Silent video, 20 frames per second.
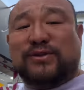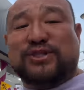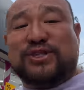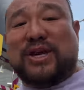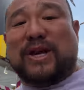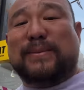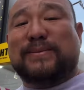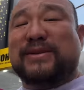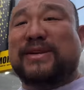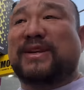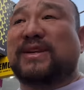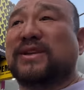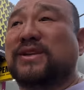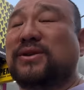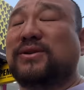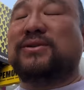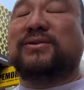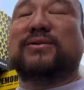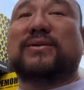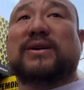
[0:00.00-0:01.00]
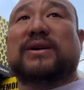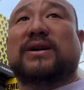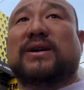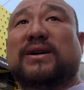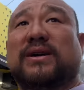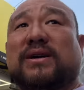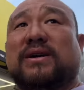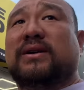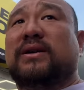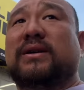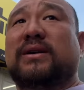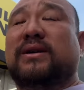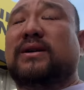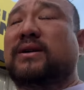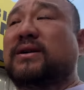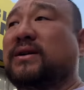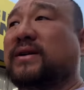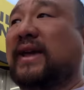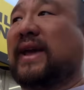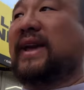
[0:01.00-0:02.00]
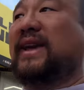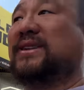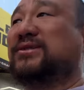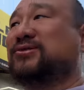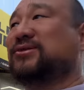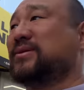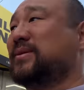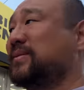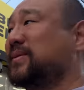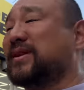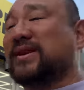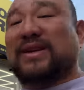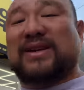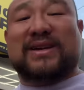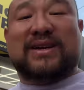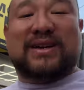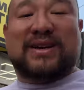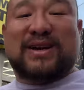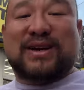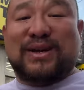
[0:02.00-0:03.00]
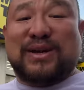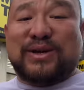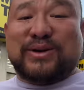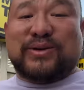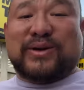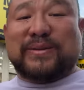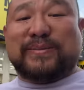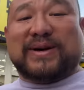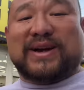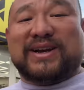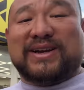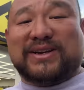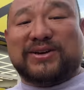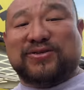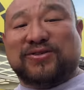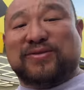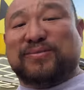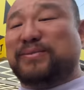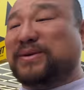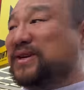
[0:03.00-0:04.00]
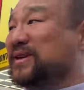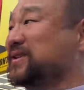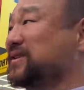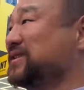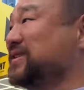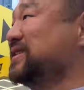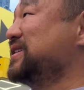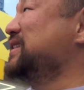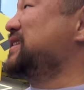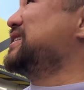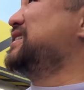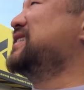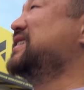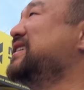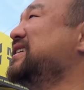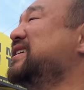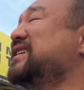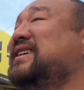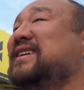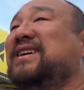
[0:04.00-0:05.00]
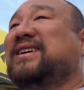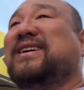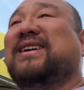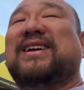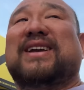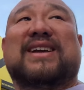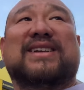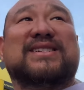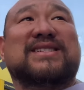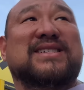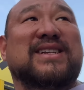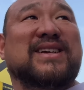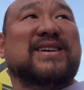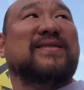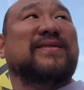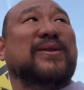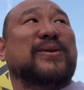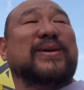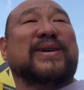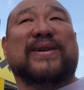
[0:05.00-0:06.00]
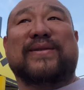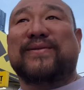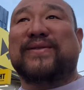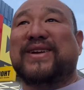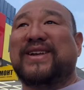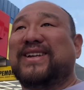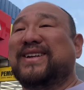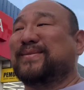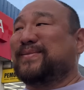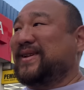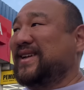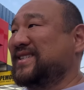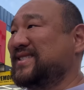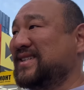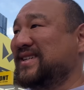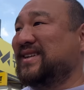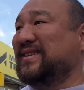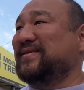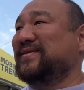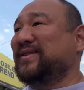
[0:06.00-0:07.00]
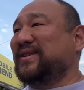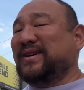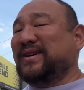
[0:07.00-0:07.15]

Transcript: shop to get a new uh, case or something, trying to buy a liter of beer. It's just like a very convenient place to live.